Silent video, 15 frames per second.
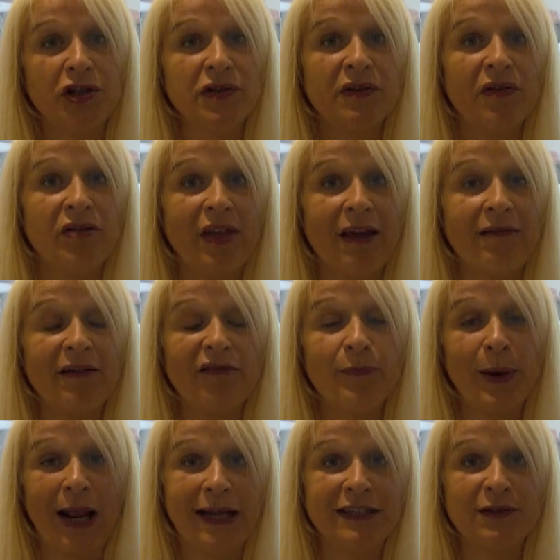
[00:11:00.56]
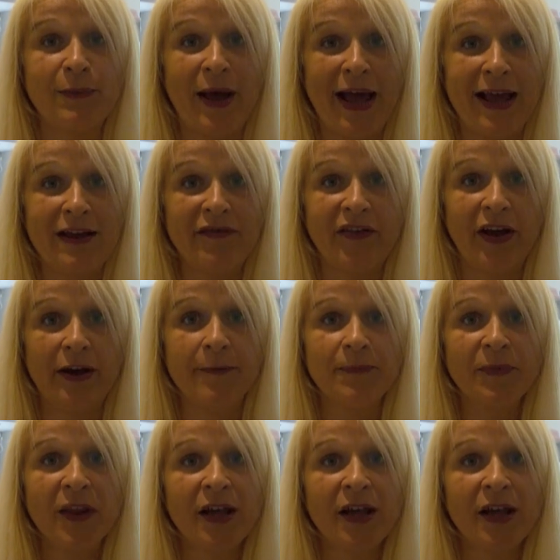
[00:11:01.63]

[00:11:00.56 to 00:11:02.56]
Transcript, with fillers: use the theory of planned behaviour.